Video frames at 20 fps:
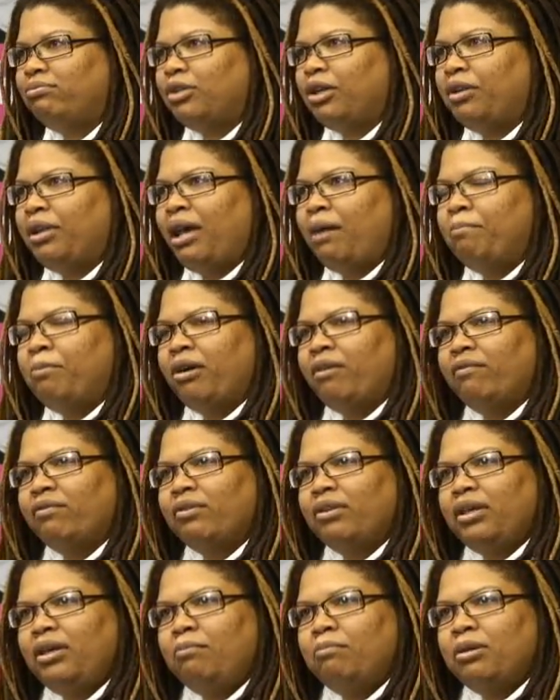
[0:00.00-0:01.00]
well, not
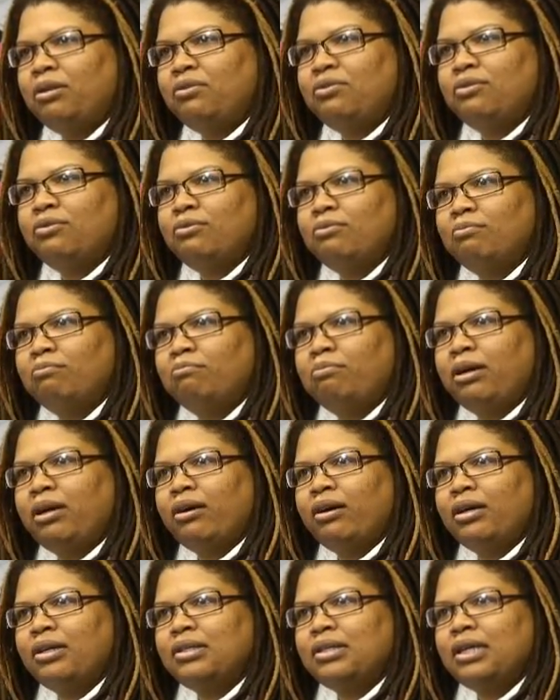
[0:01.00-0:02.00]
Beverly, but to
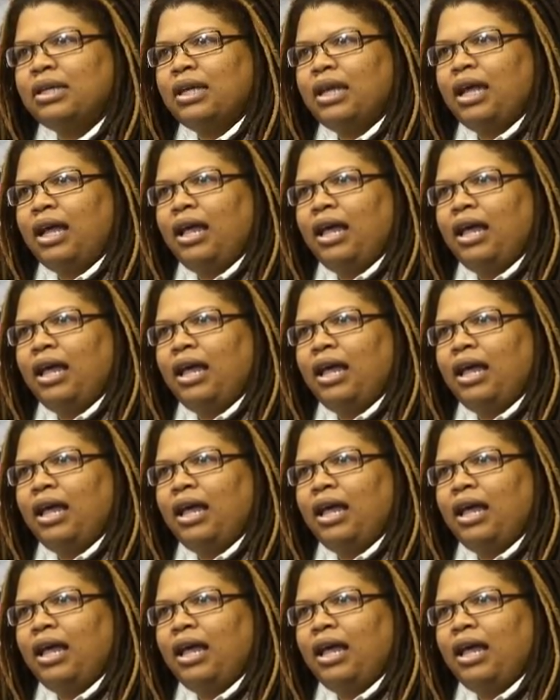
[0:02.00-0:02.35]
Paris, a